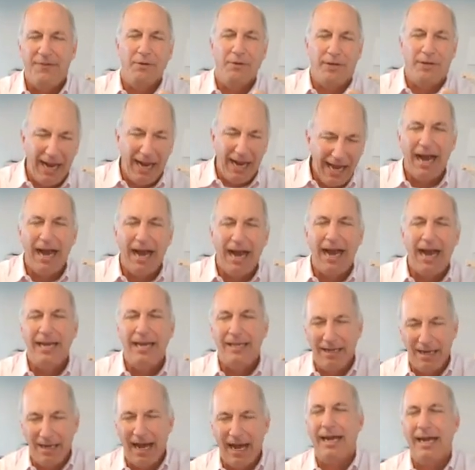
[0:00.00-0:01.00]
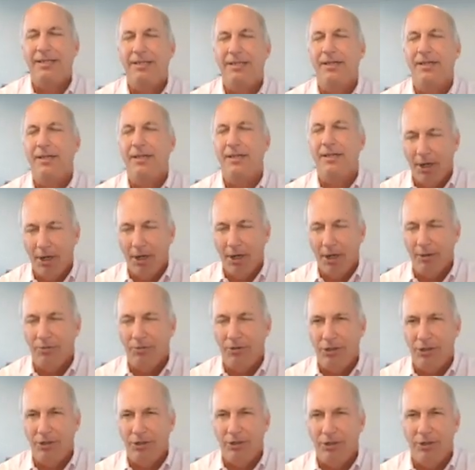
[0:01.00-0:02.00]
You cannot not
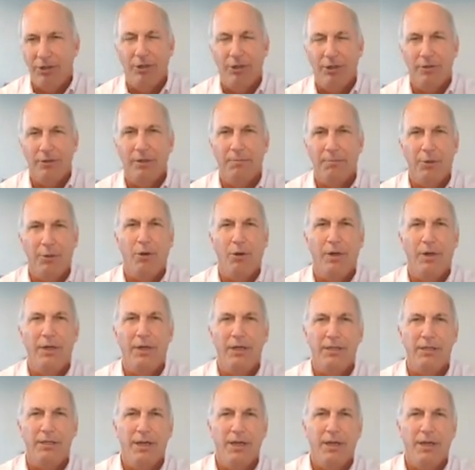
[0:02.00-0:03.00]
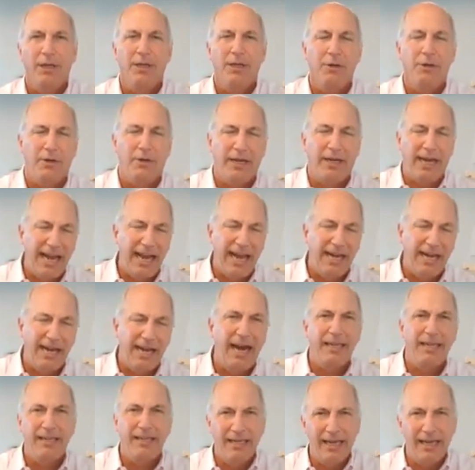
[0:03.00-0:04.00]
coach your employees. You
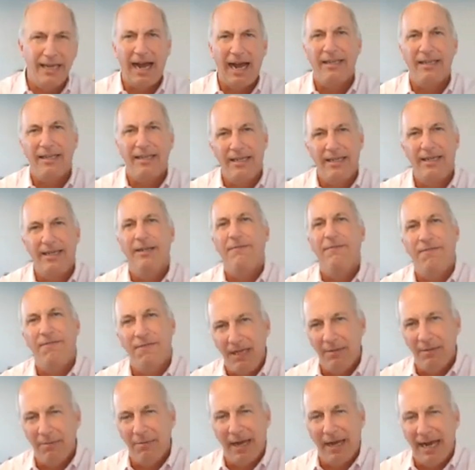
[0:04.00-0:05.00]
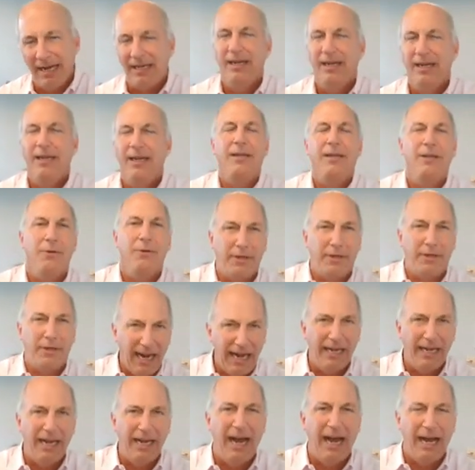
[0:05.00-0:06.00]
cannot not give feedback. You
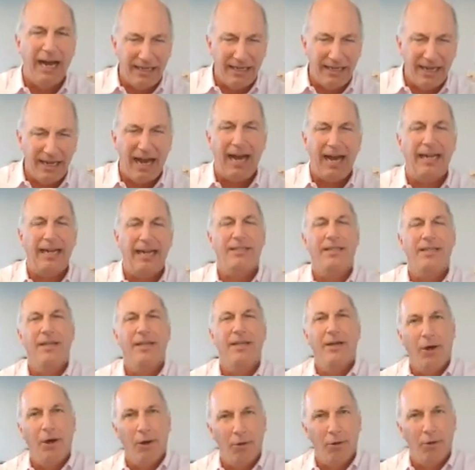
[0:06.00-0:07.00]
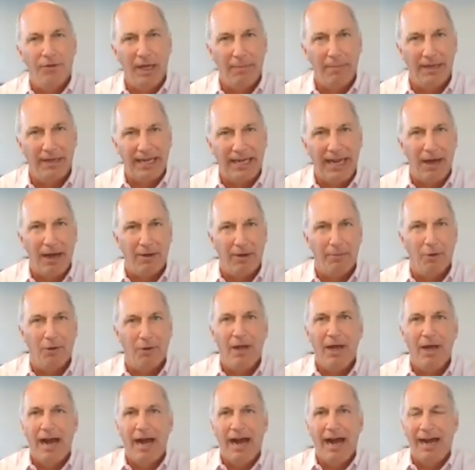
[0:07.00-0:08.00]
cannot not hold them accountable.